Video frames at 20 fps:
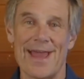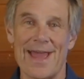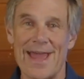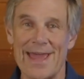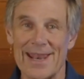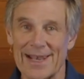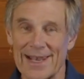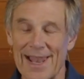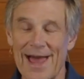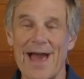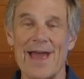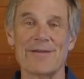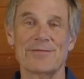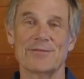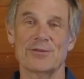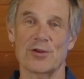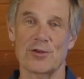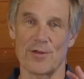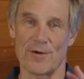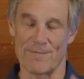and life
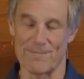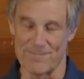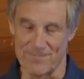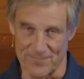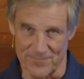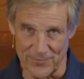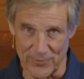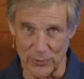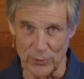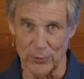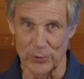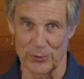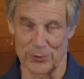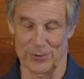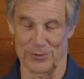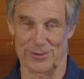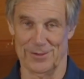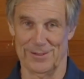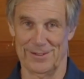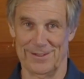to the
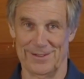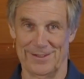full.